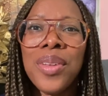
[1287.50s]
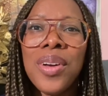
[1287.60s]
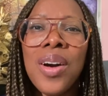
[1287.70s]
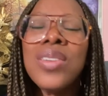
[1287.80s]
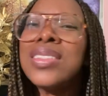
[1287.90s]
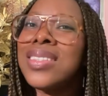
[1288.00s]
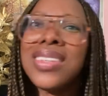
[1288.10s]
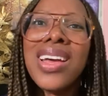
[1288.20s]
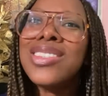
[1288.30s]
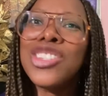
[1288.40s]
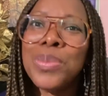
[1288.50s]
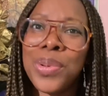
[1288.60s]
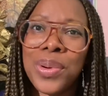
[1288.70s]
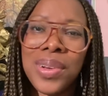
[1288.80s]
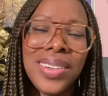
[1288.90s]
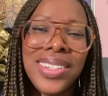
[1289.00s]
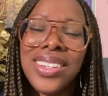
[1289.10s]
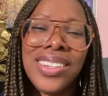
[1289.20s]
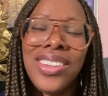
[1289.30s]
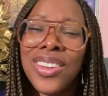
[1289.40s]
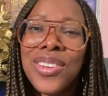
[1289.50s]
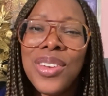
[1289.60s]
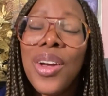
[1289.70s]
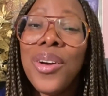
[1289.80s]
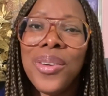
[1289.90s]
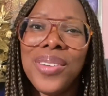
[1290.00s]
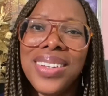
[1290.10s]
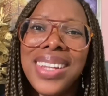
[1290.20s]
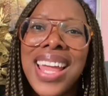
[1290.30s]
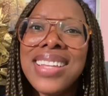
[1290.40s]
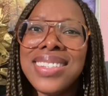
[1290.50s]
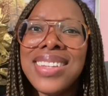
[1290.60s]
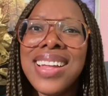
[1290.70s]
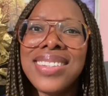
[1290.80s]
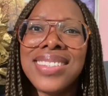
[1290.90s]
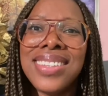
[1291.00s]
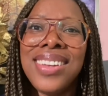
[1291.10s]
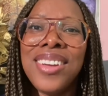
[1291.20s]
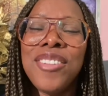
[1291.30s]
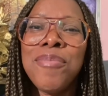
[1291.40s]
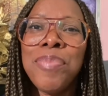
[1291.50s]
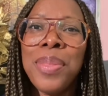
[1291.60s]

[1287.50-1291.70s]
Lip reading: unsearchable. You don't know the extent, you know.